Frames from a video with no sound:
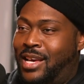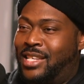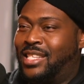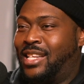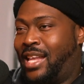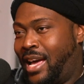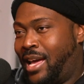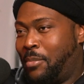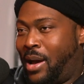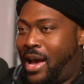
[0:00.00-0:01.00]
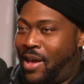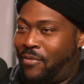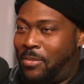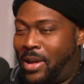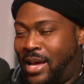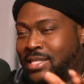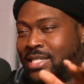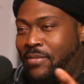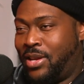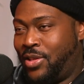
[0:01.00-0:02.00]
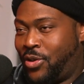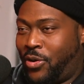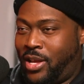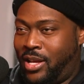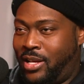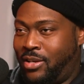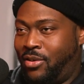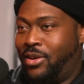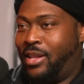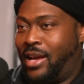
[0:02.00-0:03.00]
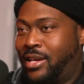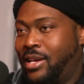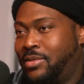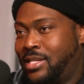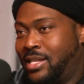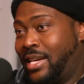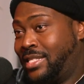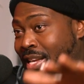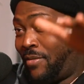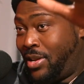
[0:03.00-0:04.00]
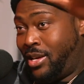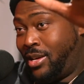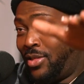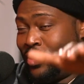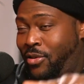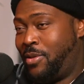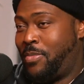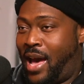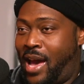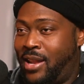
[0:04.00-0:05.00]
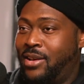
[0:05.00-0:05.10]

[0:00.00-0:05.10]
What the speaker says: Is it like, if I'm like 70-30? Or like, is it like 70 good, 30 bad?